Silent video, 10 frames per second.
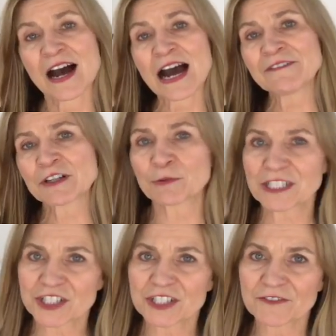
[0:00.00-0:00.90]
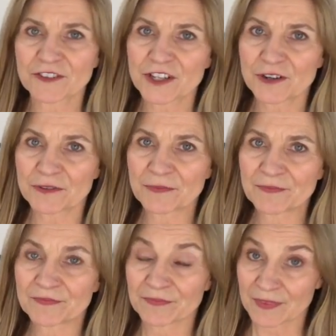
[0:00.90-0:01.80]
I have a question for you,
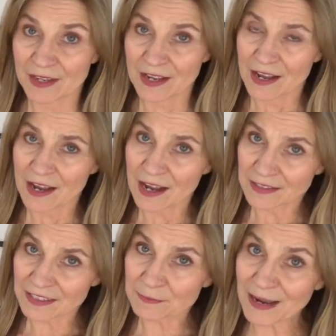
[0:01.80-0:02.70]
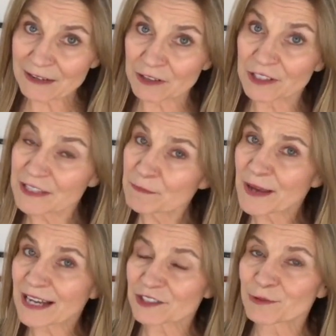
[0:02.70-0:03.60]
a spiral
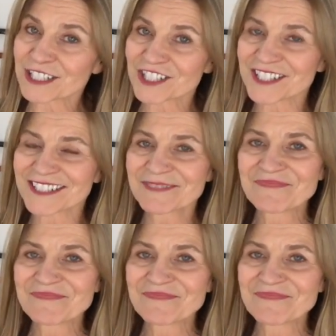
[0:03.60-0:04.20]
impact question.